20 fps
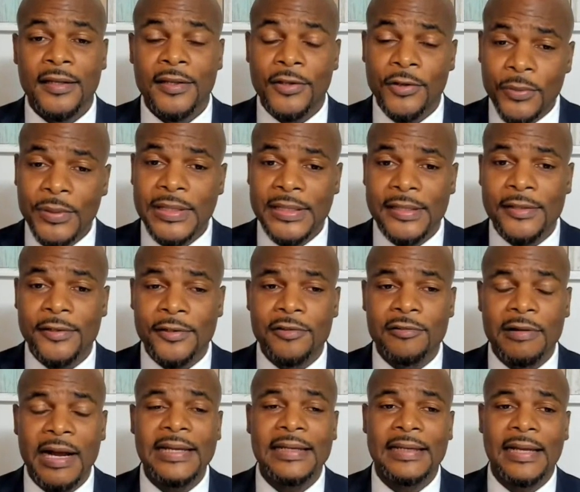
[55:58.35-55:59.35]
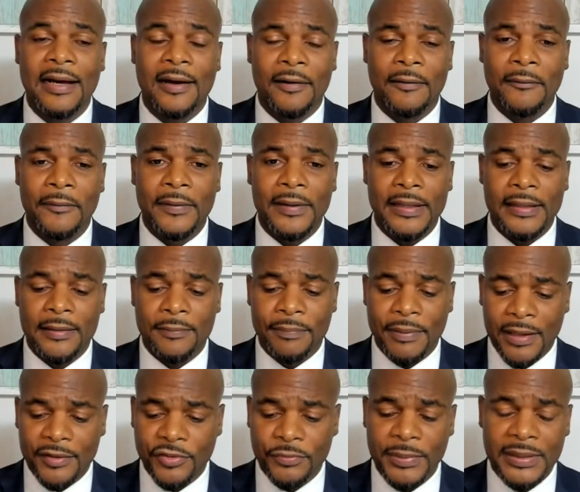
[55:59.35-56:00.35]
union right now in the
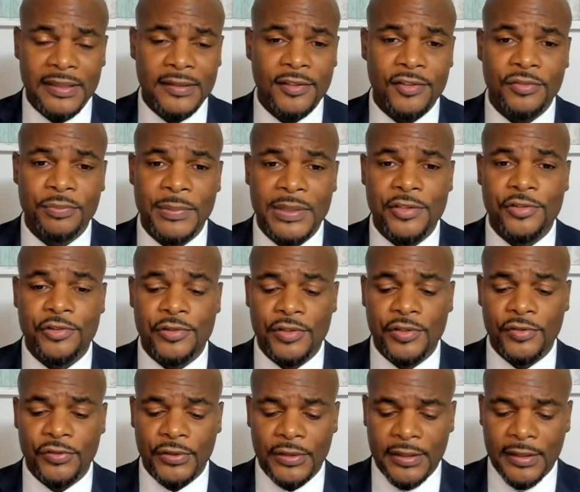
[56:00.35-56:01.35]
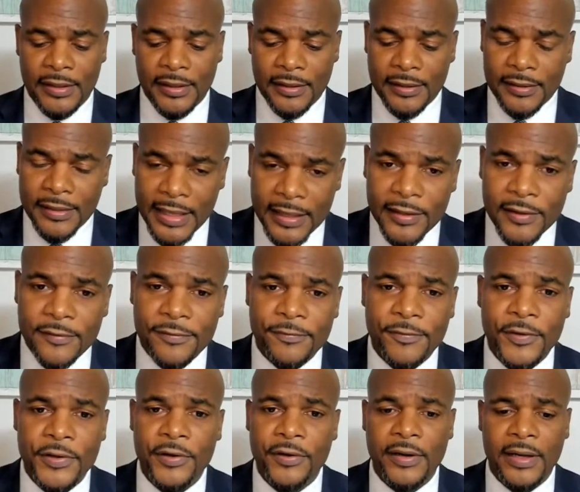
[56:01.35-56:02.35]
Possibilities Ministries. Thank you
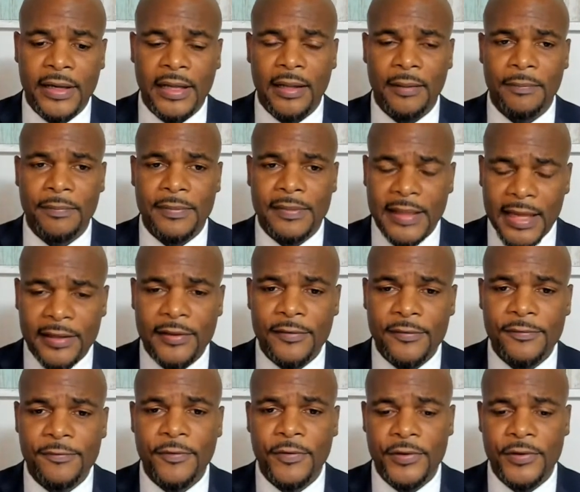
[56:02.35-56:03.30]
for your help. Thank